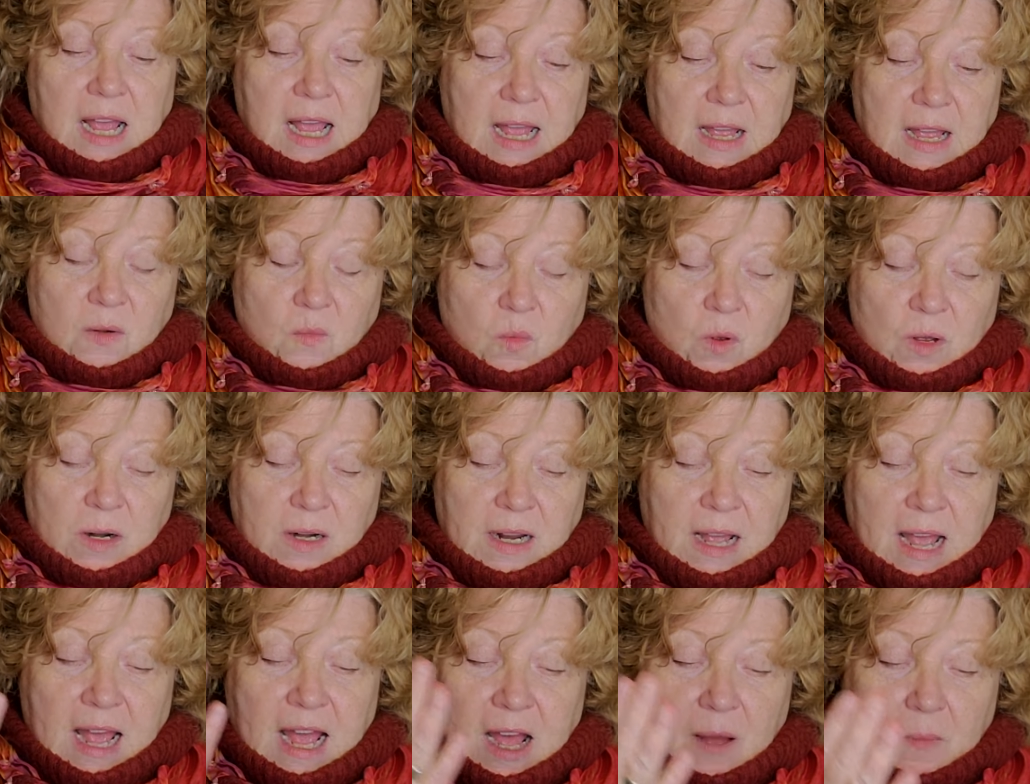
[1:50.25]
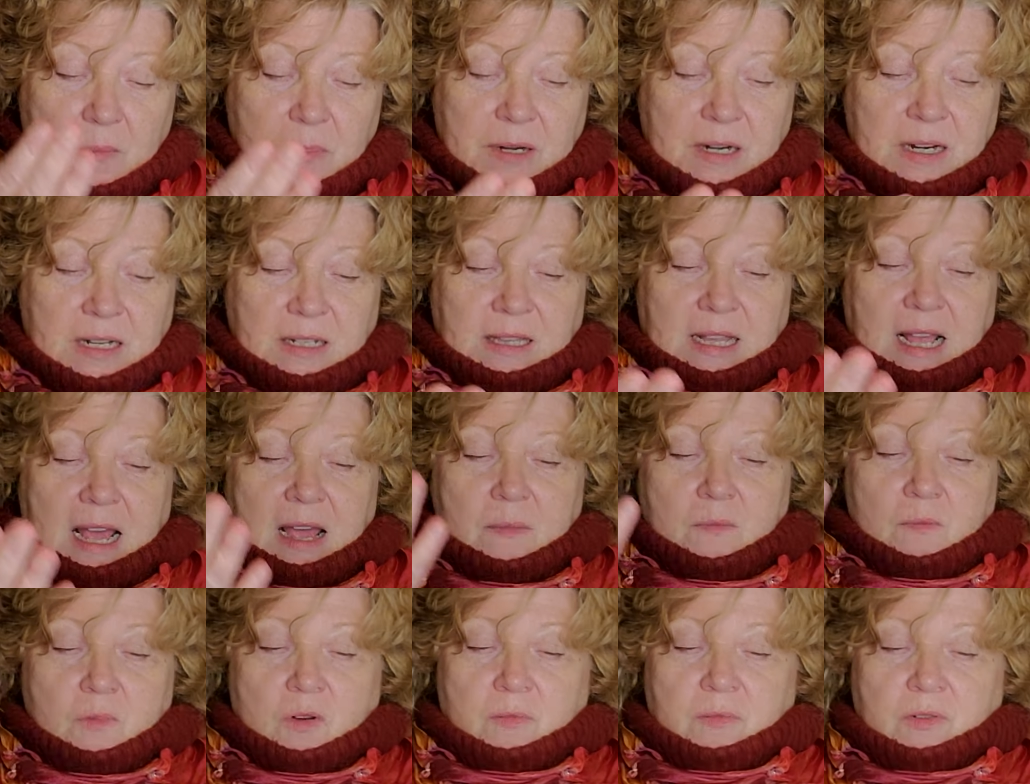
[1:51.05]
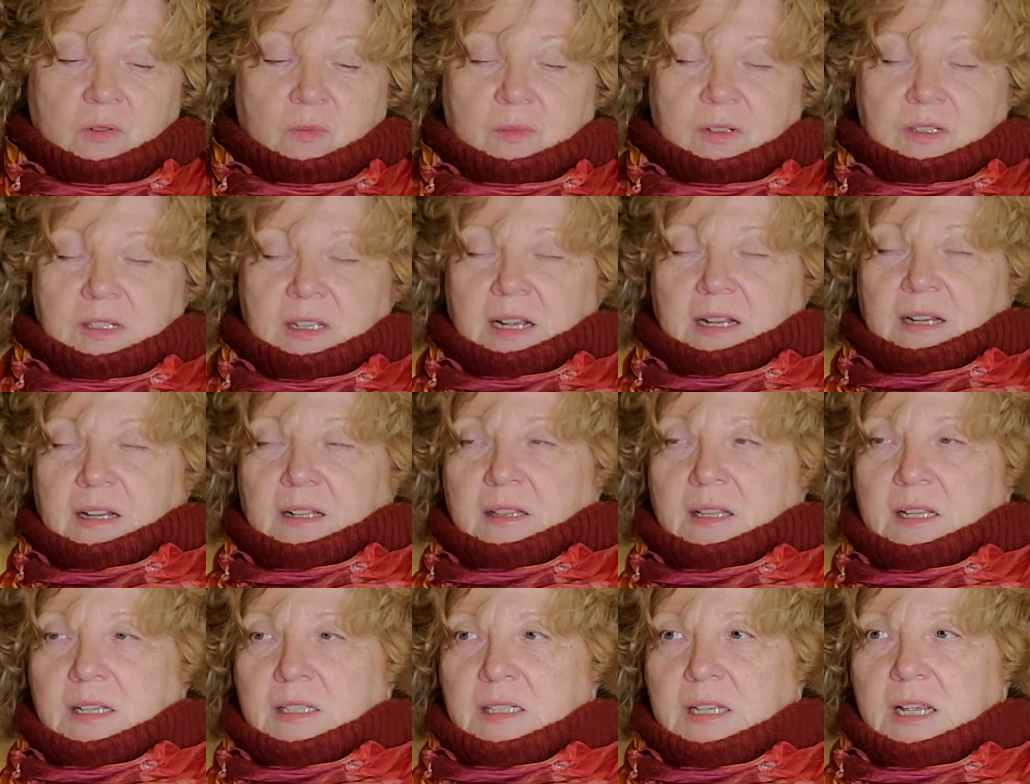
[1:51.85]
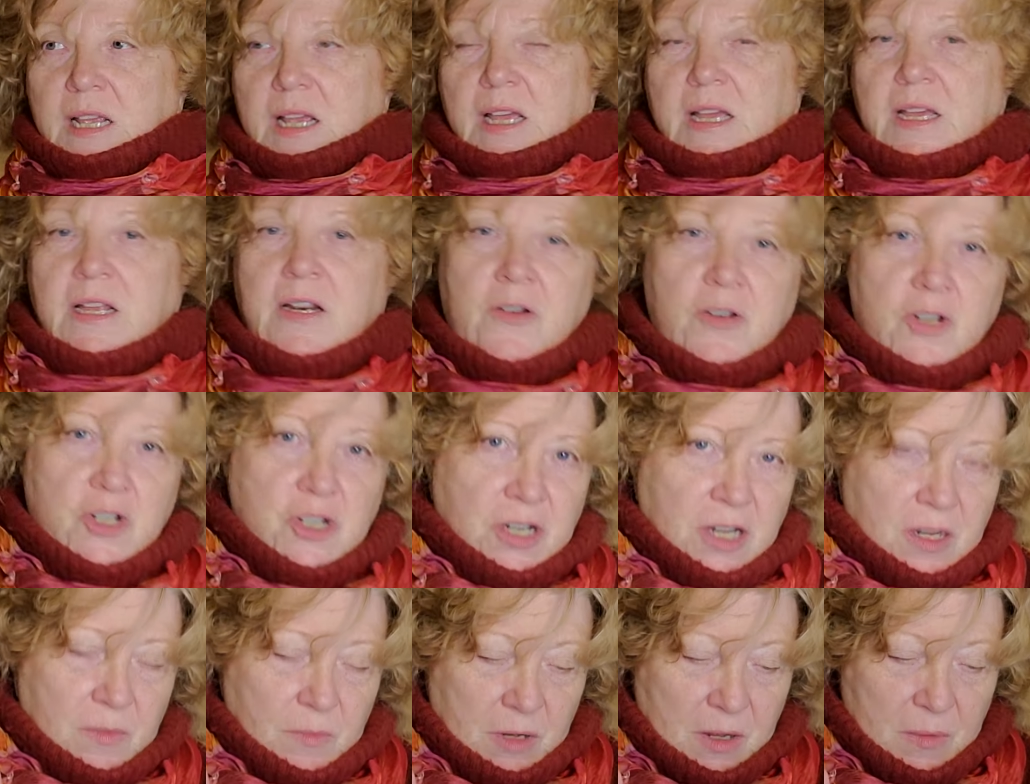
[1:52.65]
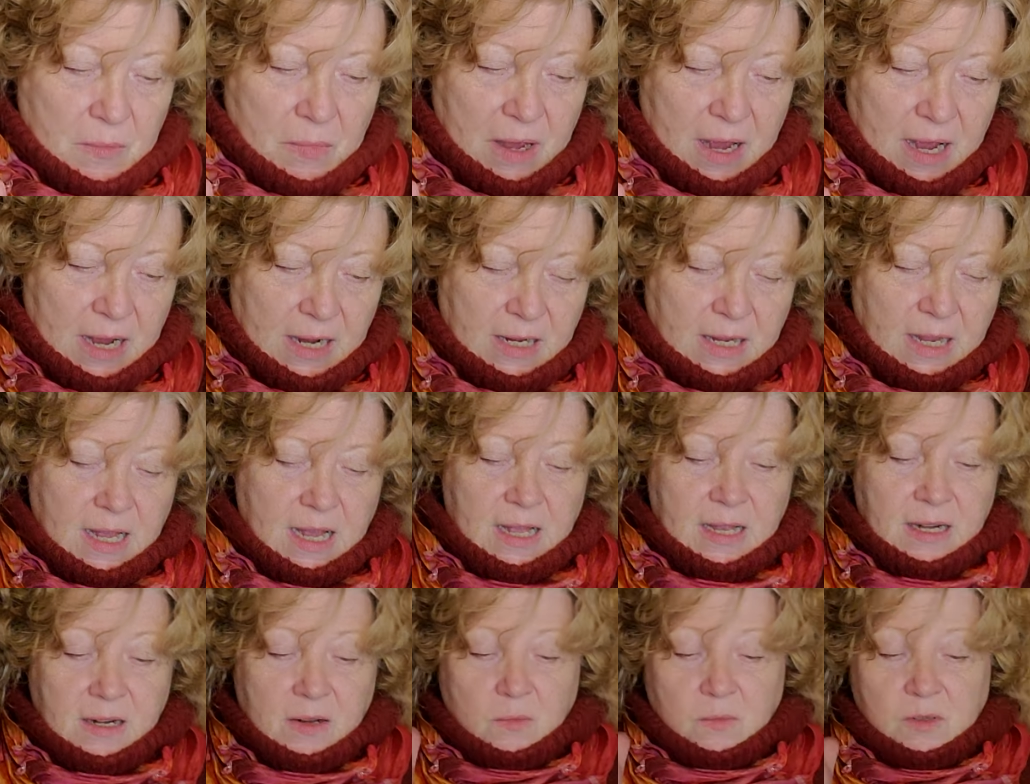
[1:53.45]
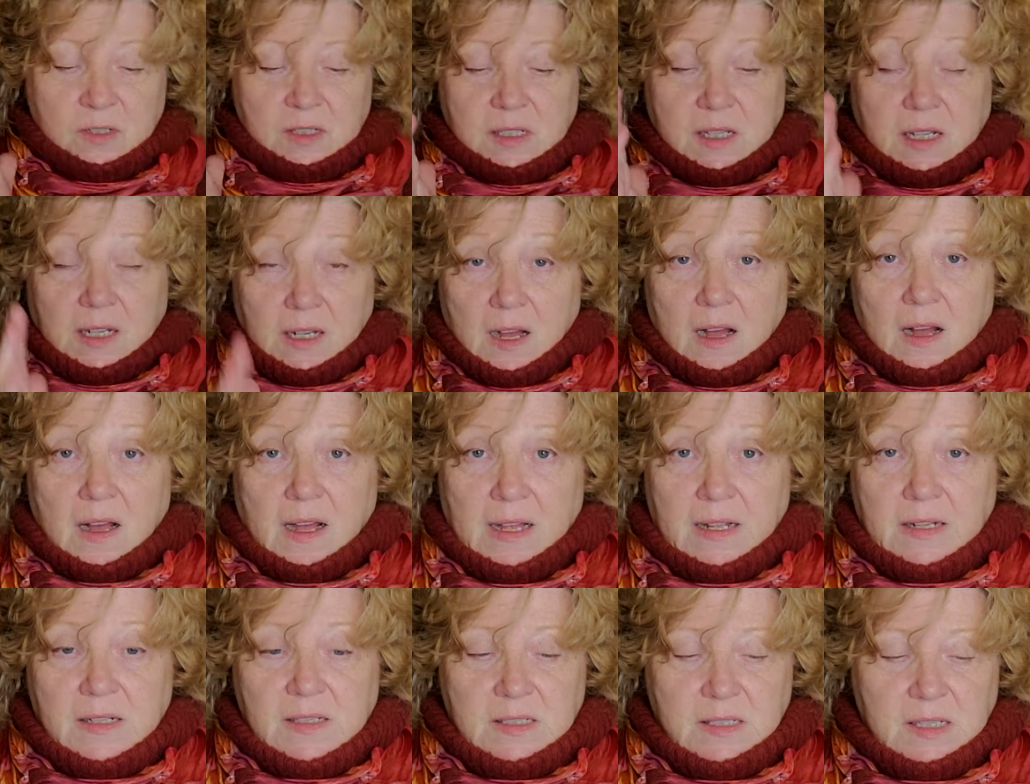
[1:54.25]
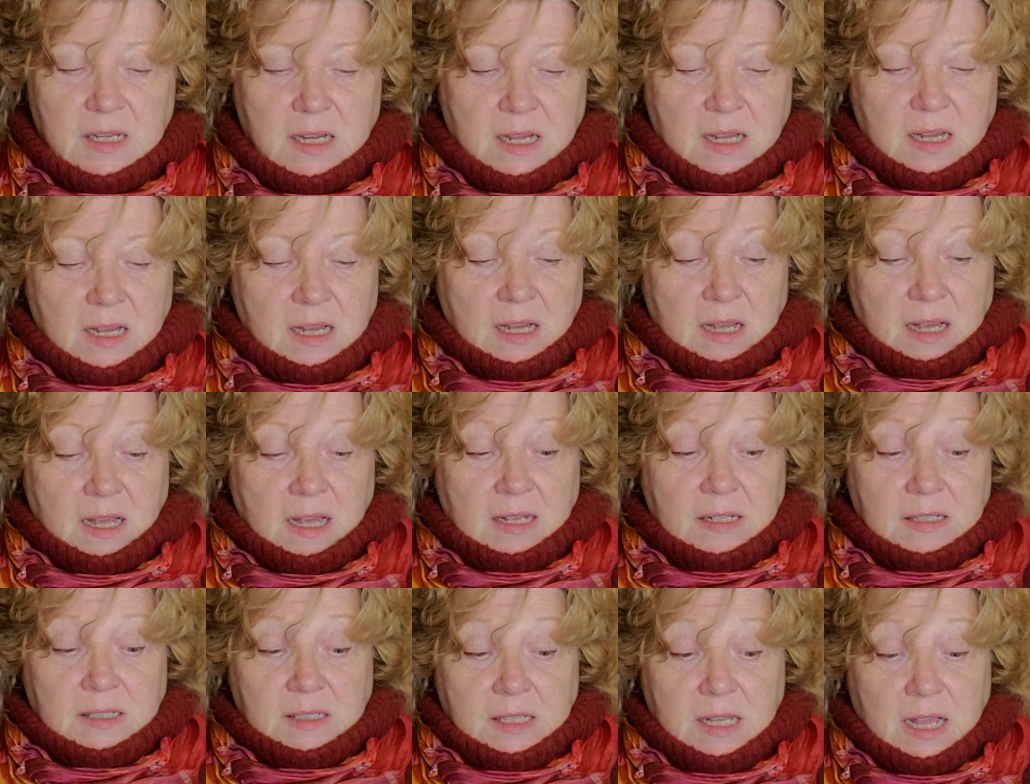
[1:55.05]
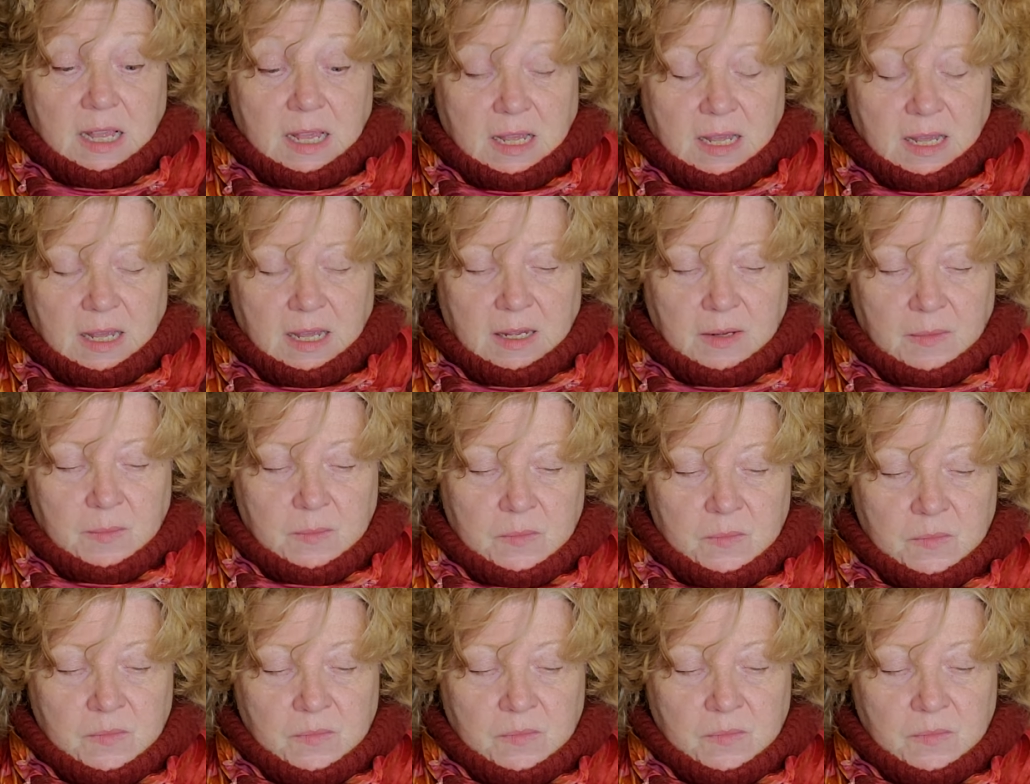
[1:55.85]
And what happened at that moment was I got this energy at my back, and it was the guides saying